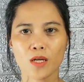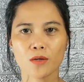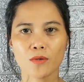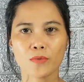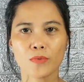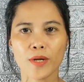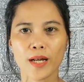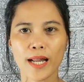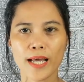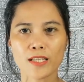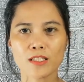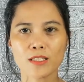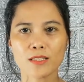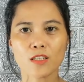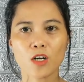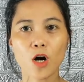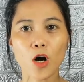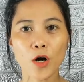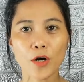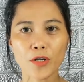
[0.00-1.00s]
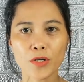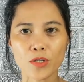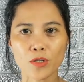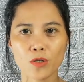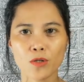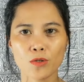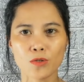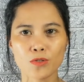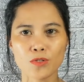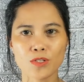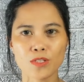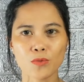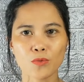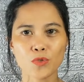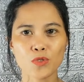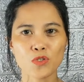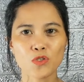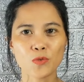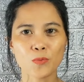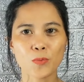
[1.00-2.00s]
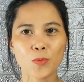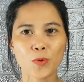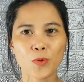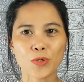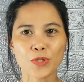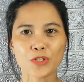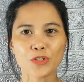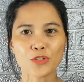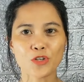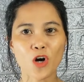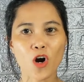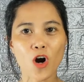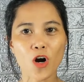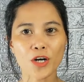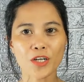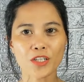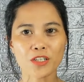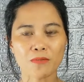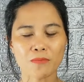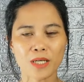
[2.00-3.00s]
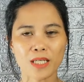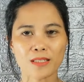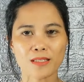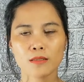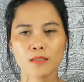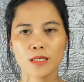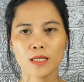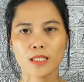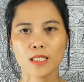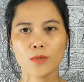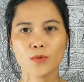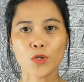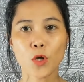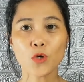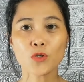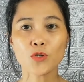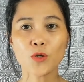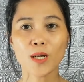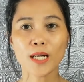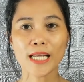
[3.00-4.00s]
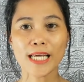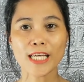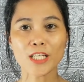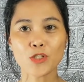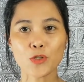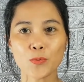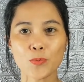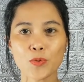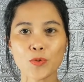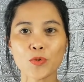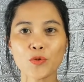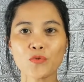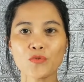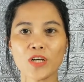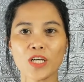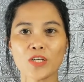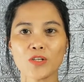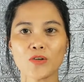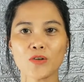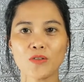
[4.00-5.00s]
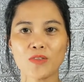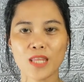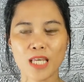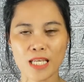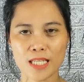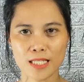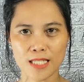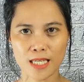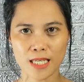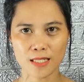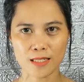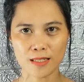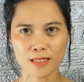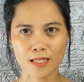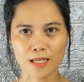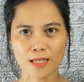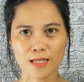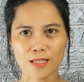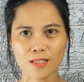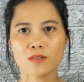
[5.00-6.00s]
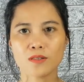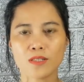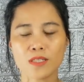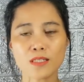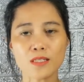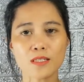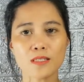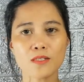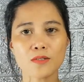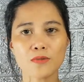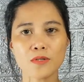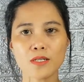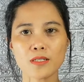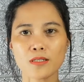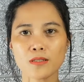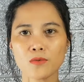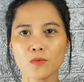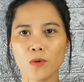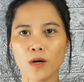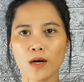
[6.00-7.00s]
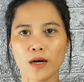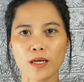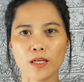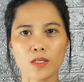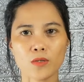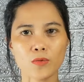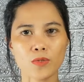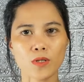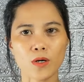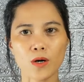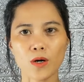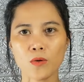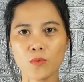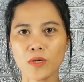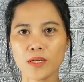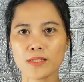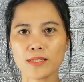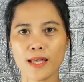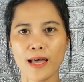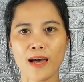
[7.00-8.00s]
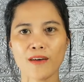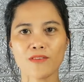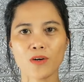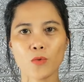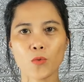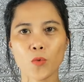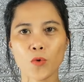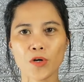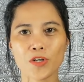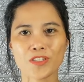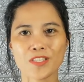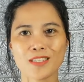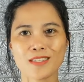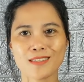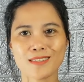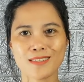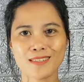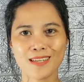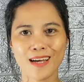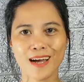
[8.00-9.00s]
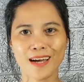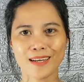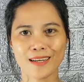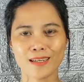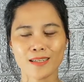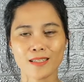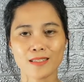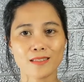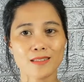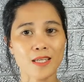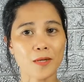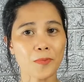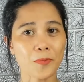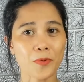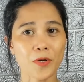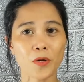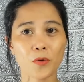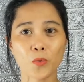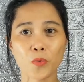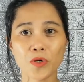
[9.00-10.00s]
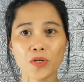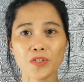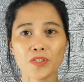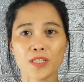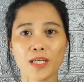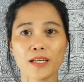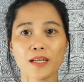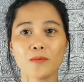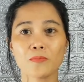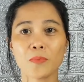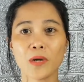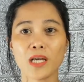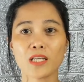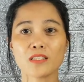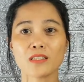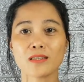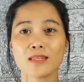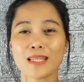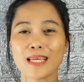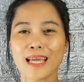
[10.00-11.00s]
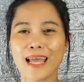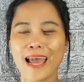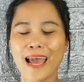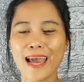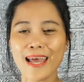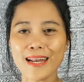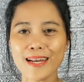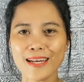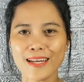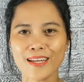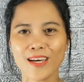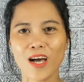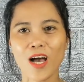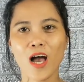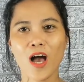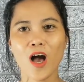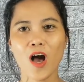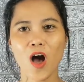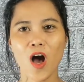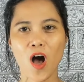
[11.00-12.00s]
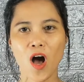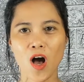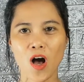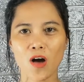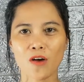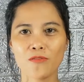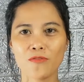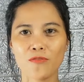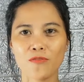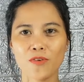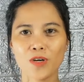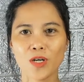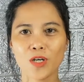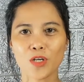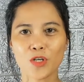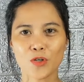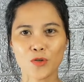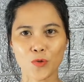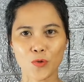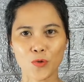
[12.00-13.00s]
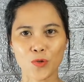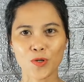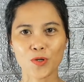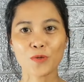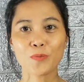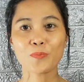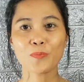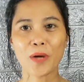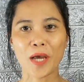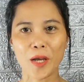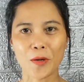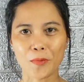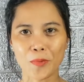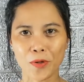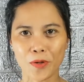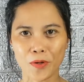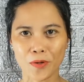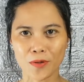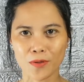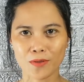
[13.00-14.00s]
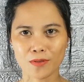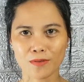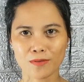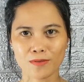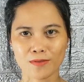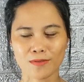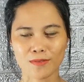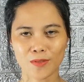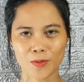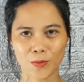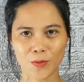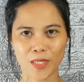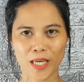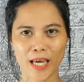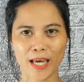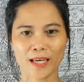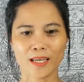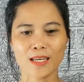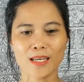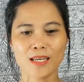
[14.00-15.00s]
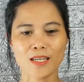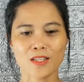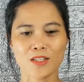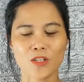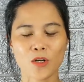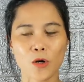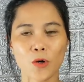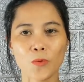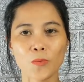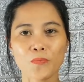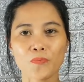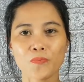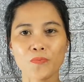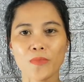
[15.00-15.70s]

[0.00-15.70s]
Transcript: related articles that would support your argument, that would also lead to proving your thesis. So this is the reason why you would always have a works cited, a separate works cited page at the end of your paper. Okay, so